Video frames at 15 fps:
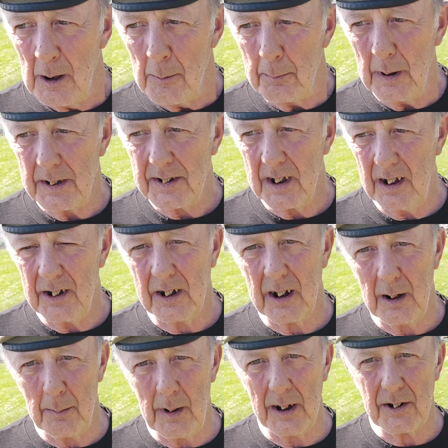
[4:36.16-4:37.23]
but you can
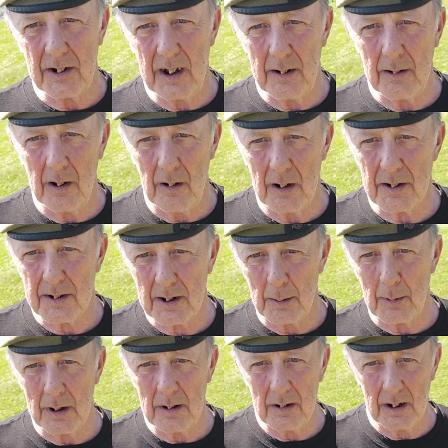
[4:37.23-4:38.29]
imagine here in the height of
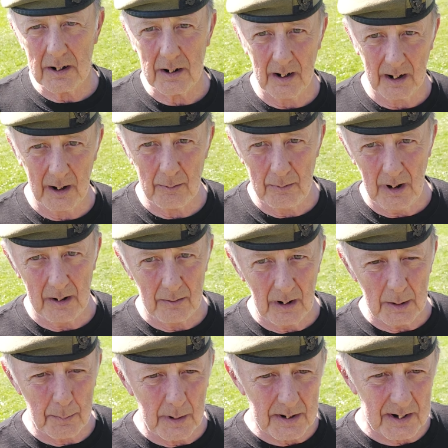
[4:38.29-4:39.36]
summer, it's going to get really,
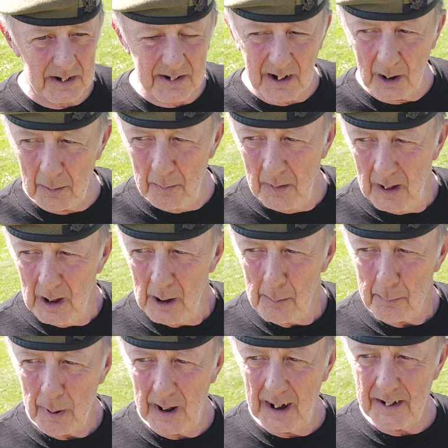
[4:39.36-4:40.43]
really busy. So
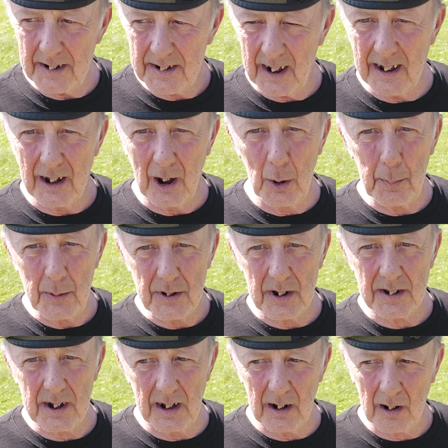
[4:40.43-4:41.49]
plan your day. It opens at
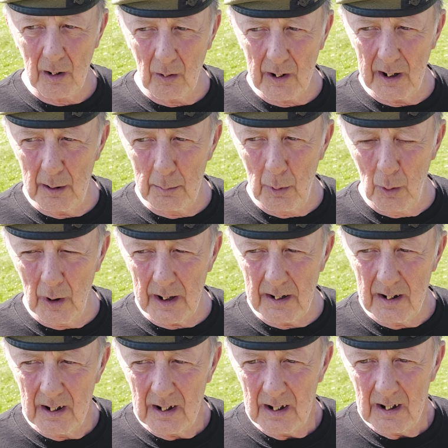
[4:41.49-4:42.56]
10 o'clock in the
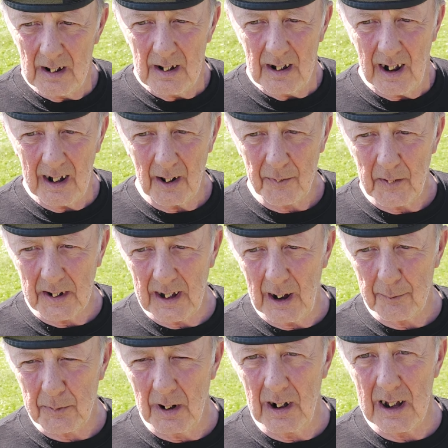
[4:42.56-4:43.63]
morning, and I think you
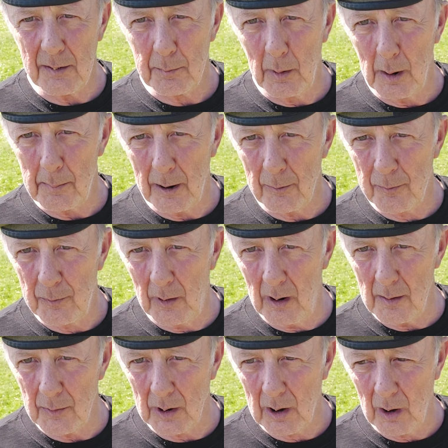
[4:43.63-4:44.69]
have to leave by about
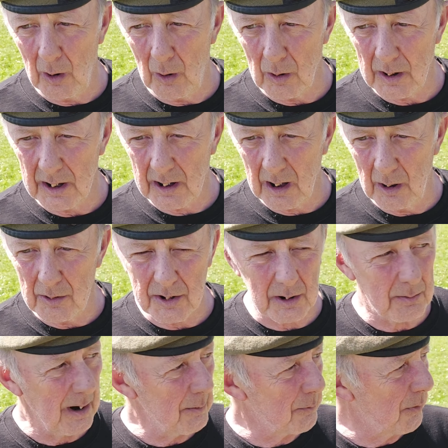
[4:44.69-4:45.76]
5 o'clock. It closes
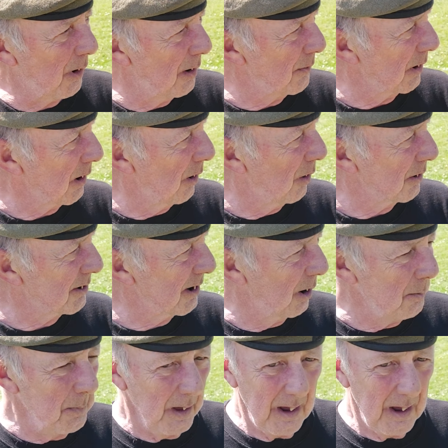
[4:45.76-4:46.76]
around 5 o'clock. So